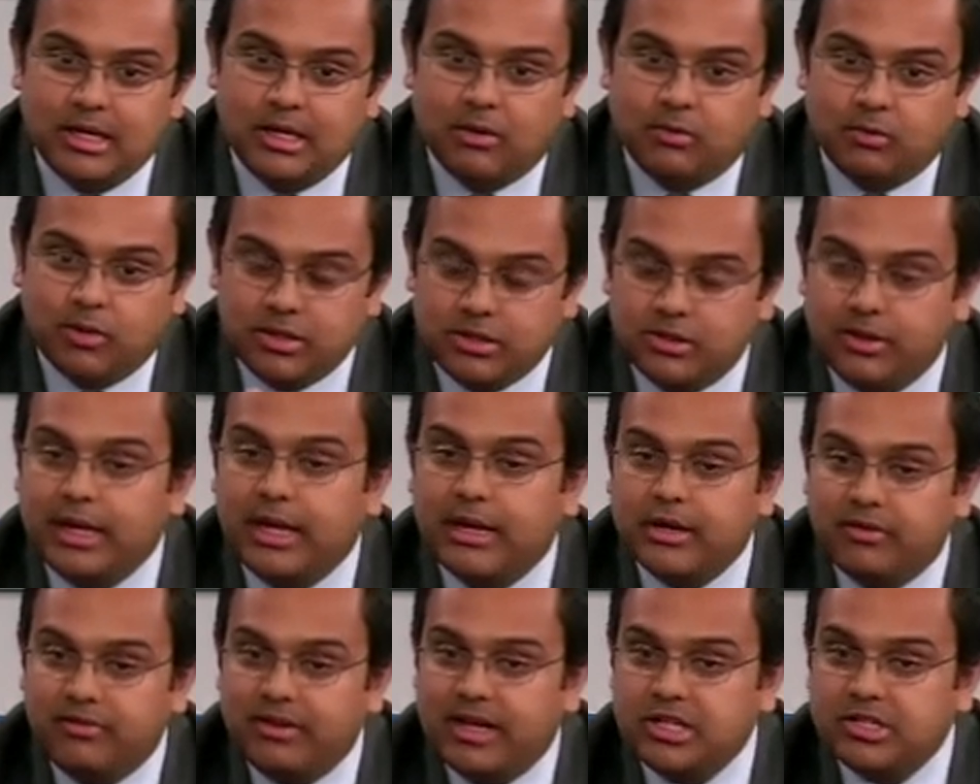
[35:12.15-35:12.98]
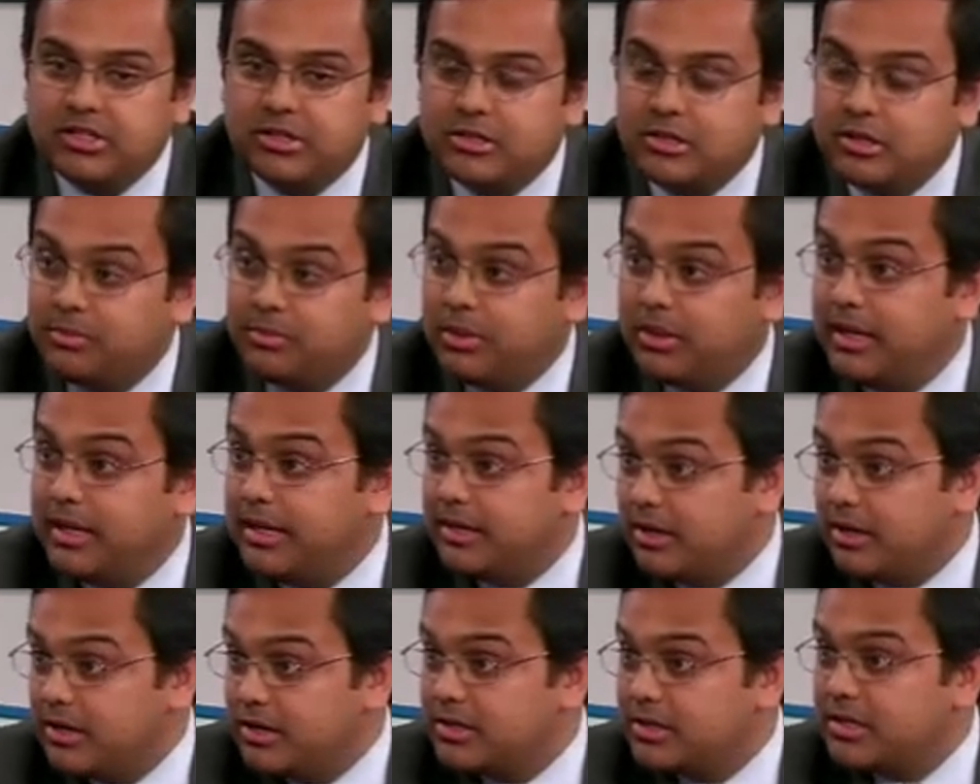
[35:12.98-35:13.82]
We're doing endovascular
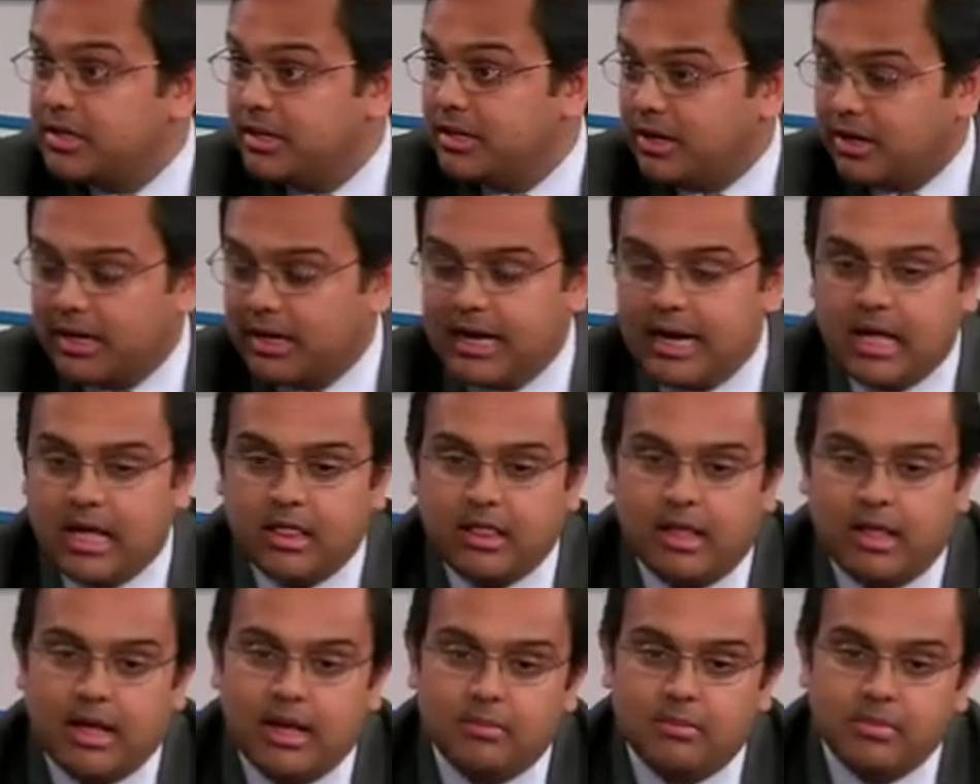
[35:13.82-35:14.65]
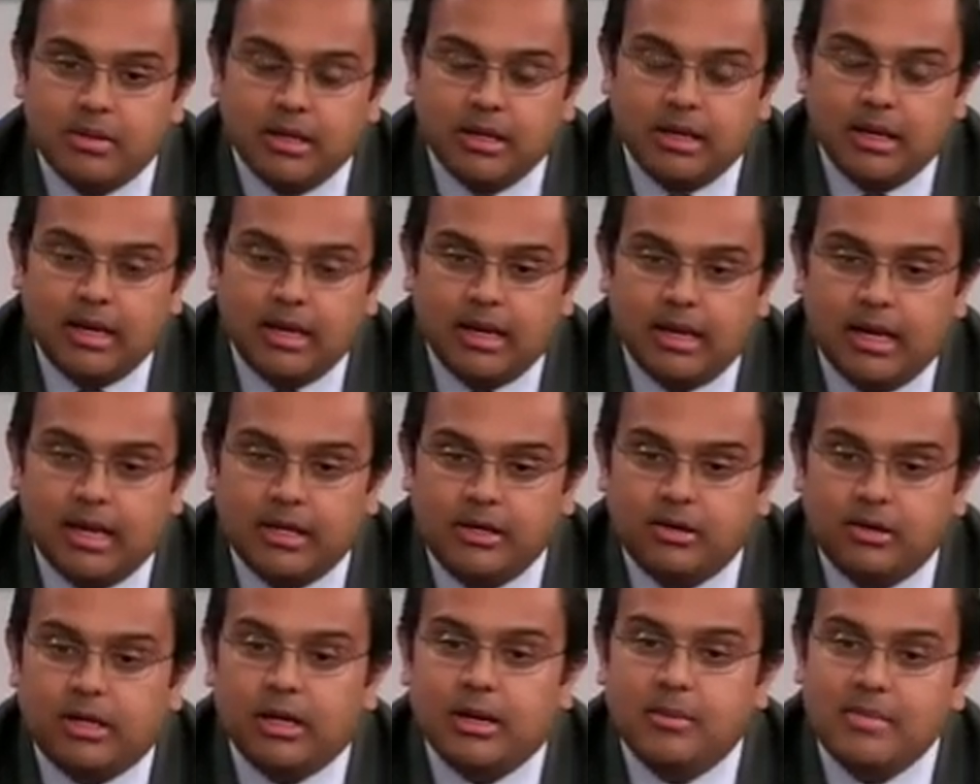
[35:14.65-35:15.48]
AAA in our cath lab, and
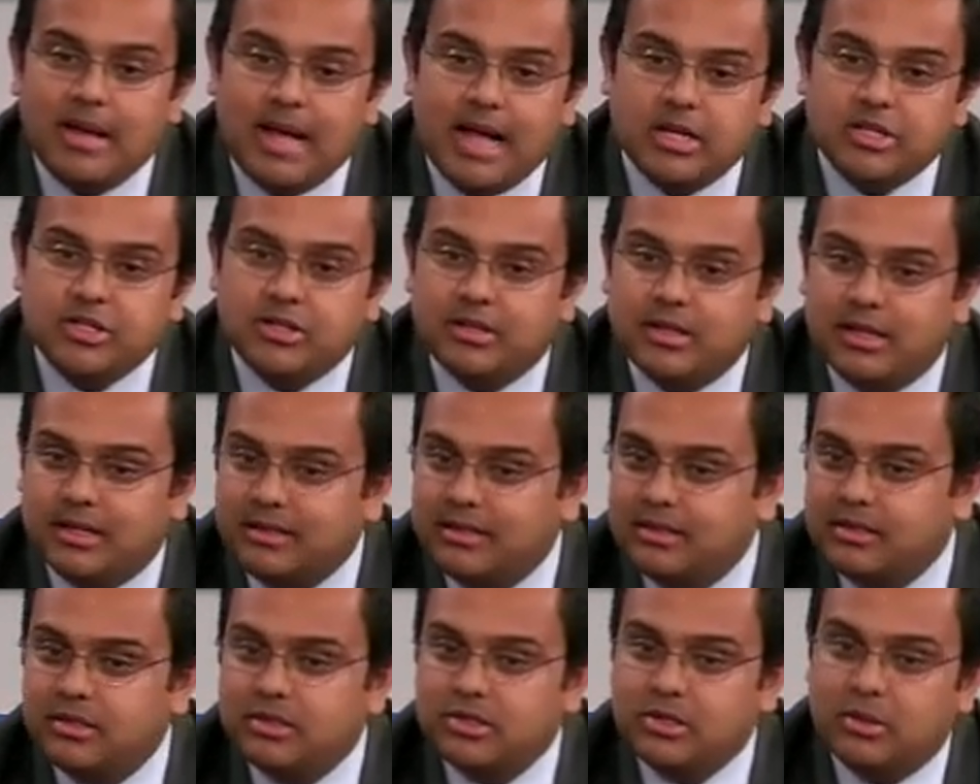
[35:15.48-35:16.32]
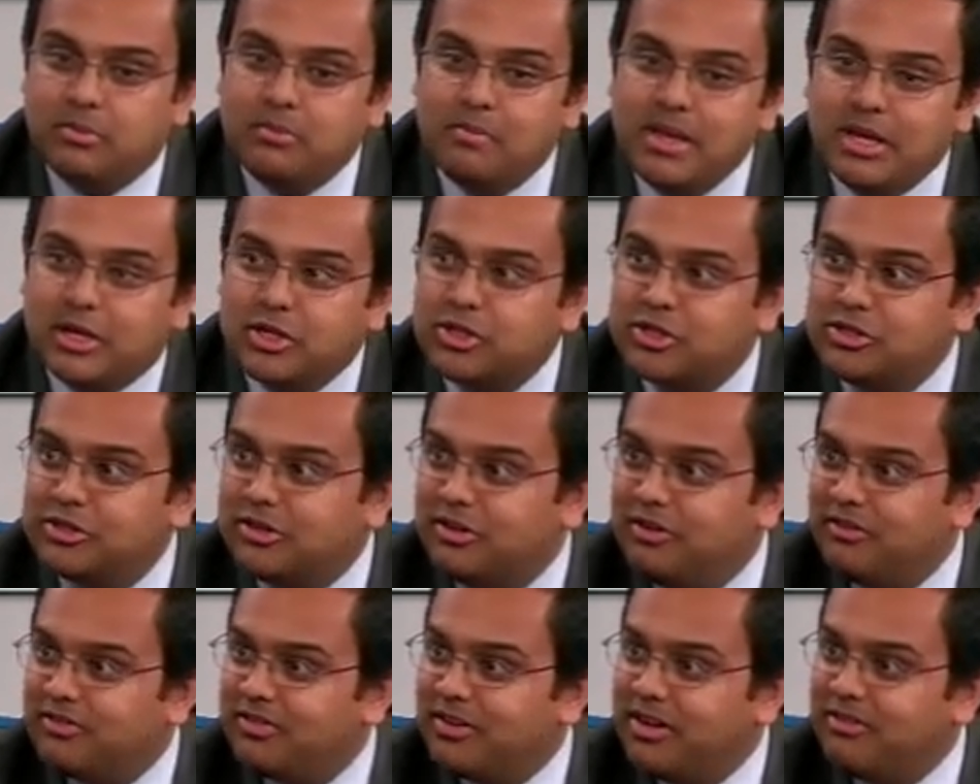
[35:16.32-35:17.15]
you can imagine that there's a mixture
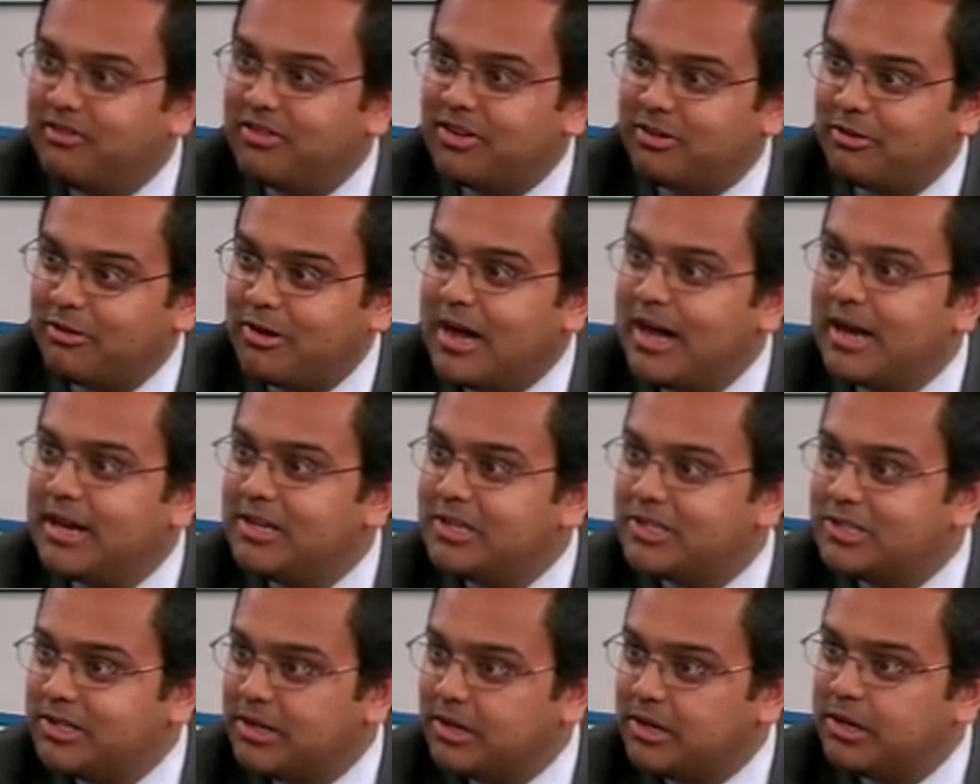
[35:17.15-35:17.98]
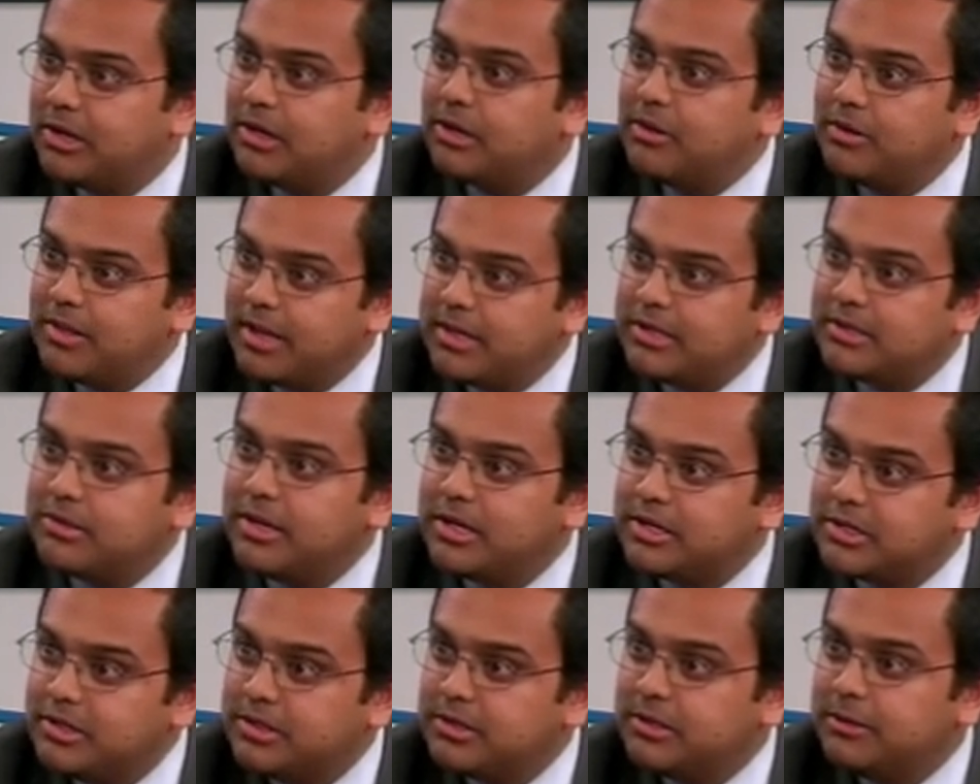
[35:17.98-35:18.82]
of carotids that are going to go that
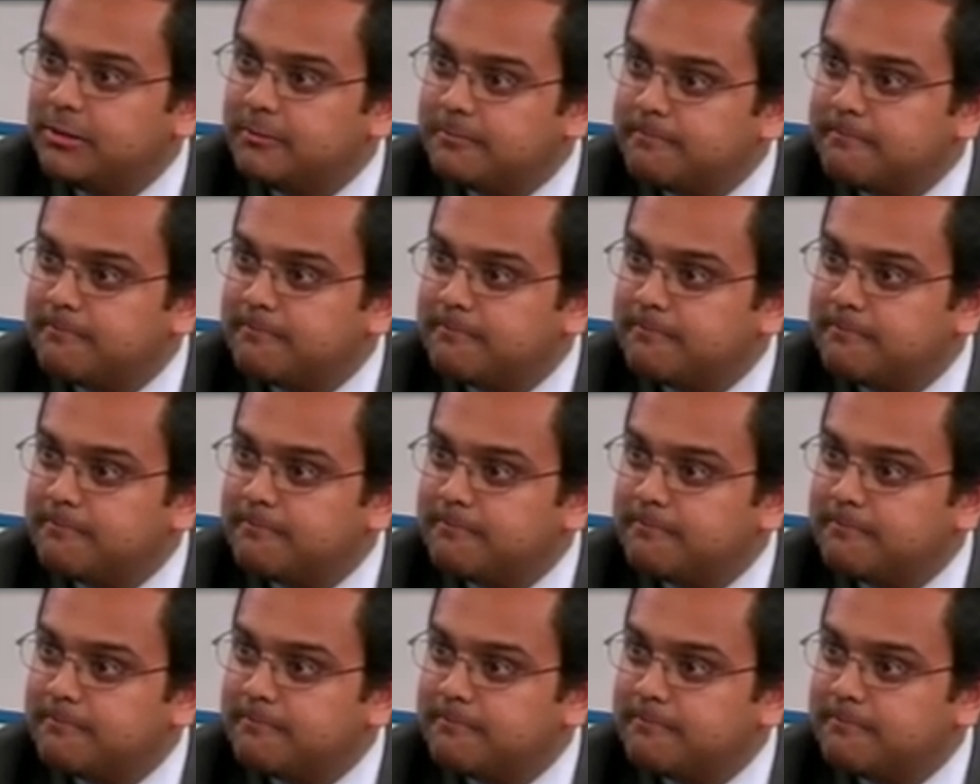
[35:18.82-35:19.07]
direction too.